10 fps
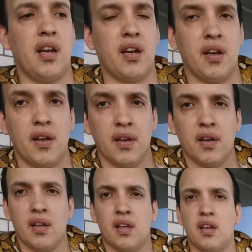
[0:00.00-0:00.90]
like,
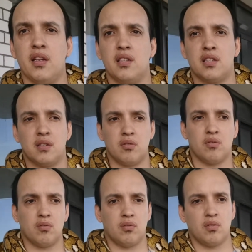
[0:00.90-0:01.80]
because
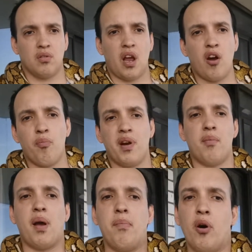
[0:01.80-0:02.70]
I open
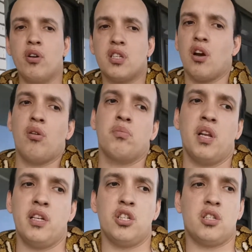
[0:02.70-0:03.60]
up my boa's home,
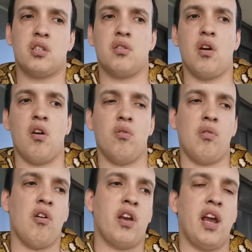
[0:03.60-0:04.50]
they just, oh,
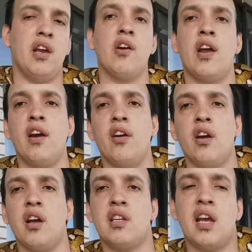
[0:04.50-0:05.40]
okay, you're here,
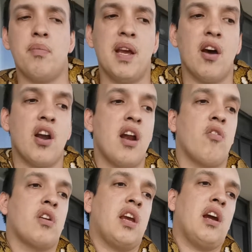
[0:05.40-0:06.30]
you're gonna take me out, I
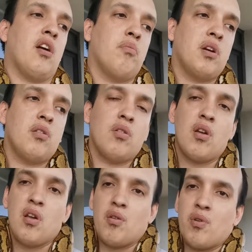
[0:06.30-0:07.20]
don't care. But
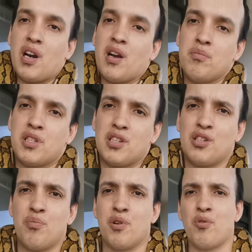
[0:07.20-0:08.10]
when it comes to
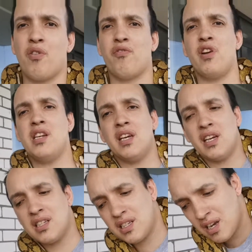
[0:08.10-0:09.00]
Super Dwarf
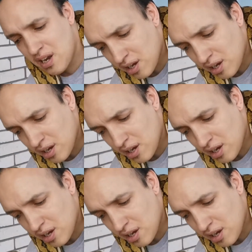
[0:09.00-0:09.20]
Retics,